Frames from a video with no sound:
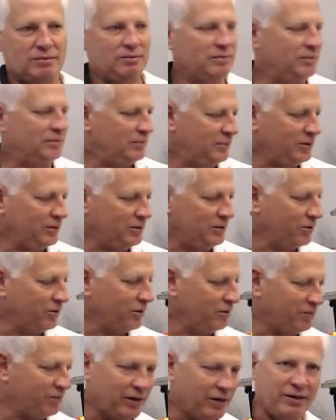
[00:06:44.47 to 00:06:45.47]
This is a
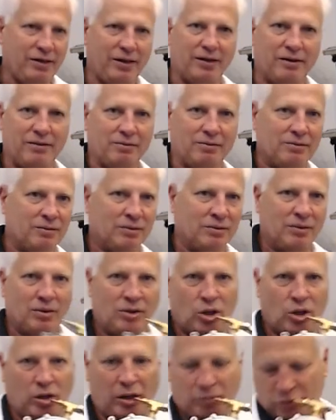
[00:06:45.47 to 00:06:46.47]
good regulator.
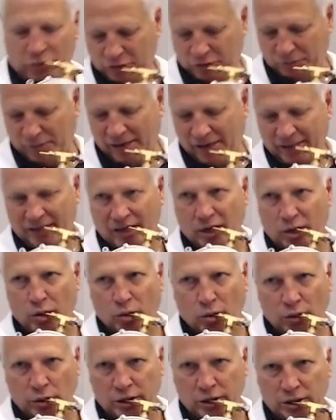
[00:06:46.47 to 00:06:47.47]
I push back on it.
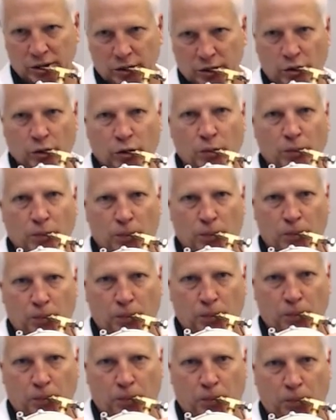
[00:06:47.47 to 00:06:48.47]
Listen.
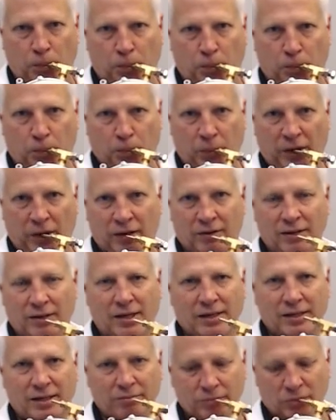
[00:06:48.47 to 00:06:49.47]
Hear it
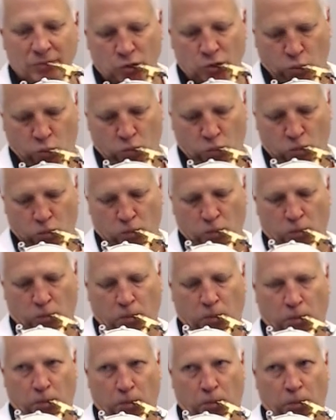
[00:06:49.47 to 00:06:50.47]
lock up?
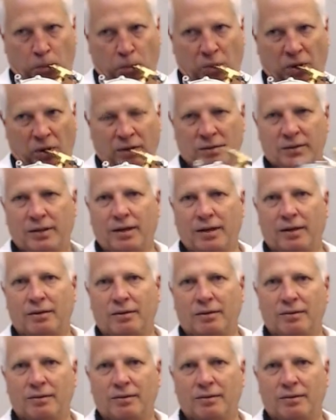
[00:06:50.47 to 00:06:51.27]
Yeah.